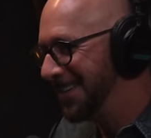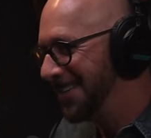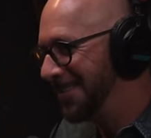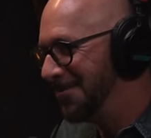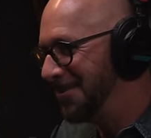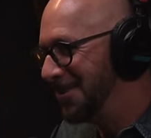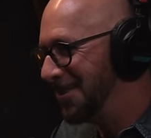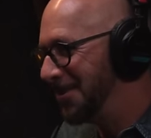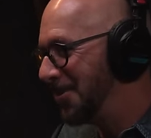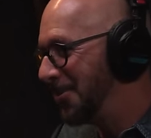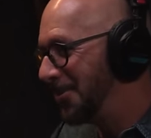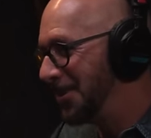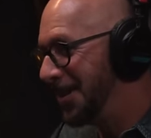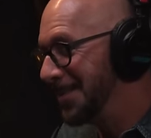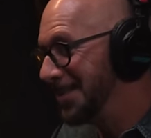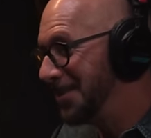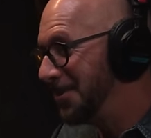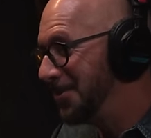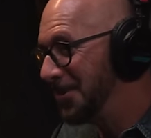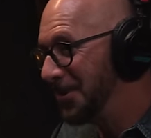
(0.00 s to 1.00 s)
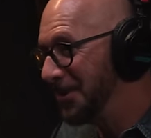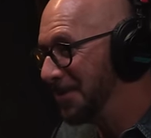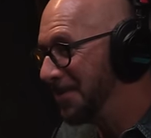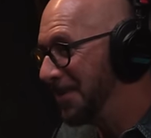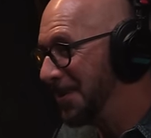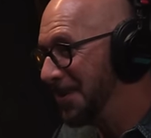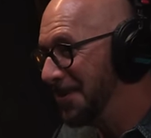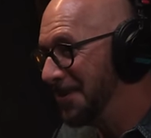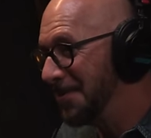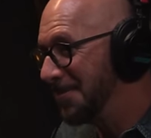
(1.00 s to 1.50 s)
with all kinds of nuclear
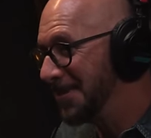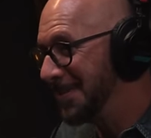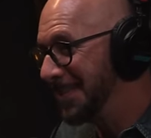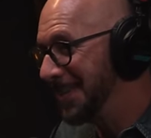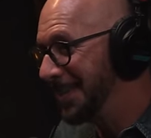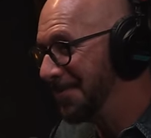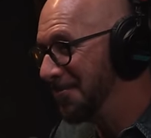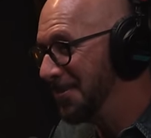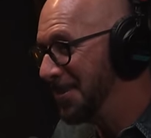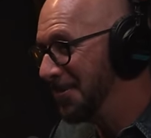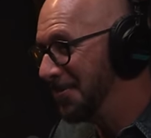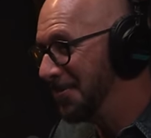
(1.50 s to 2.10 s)
bombs. Like, we